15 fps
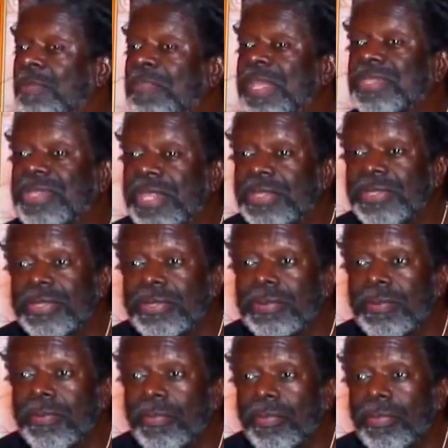business.
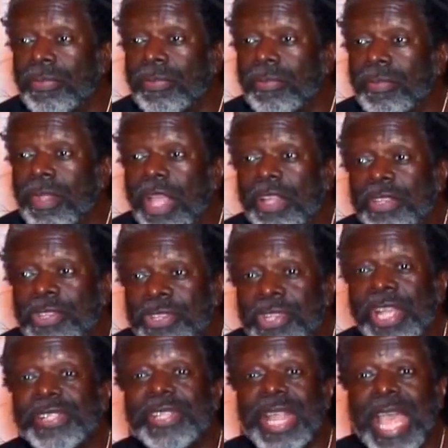
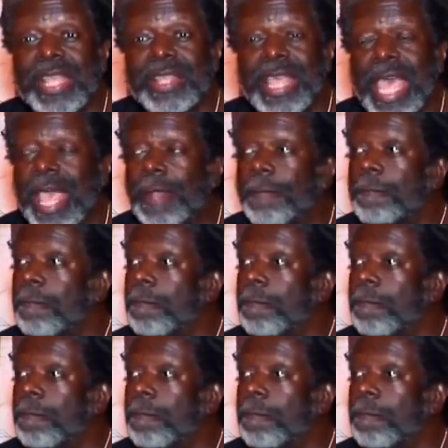Just like that.